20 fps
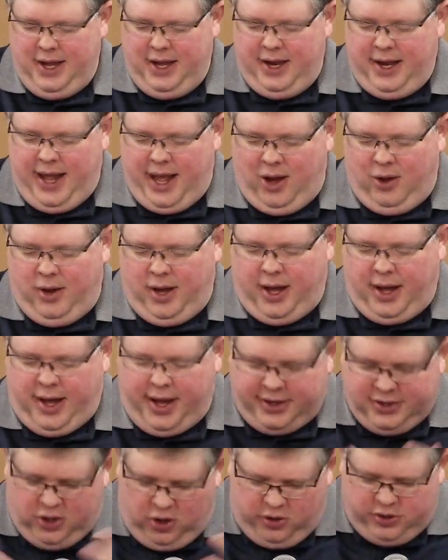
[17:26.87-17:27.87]
Now, I
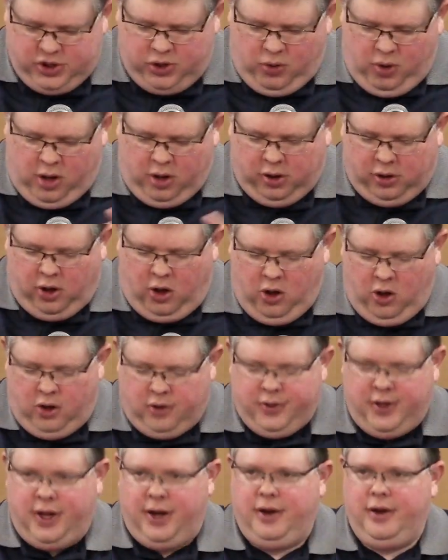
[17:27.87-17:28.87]
told you all
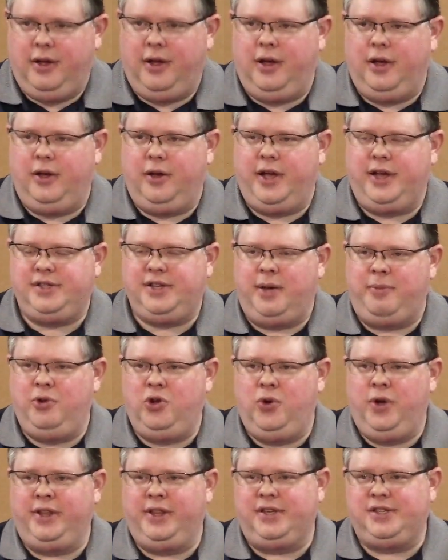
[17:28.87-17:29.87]
along that as I'm
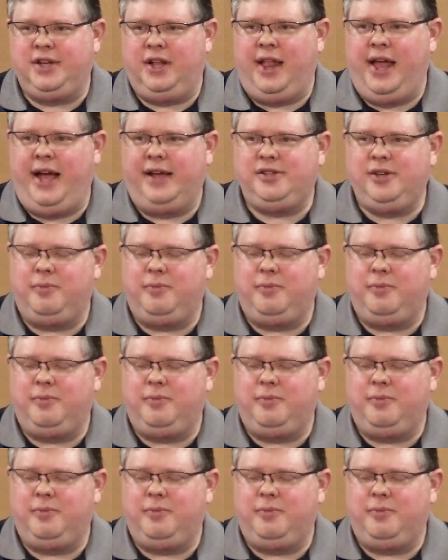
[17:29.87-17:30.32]
doing this class,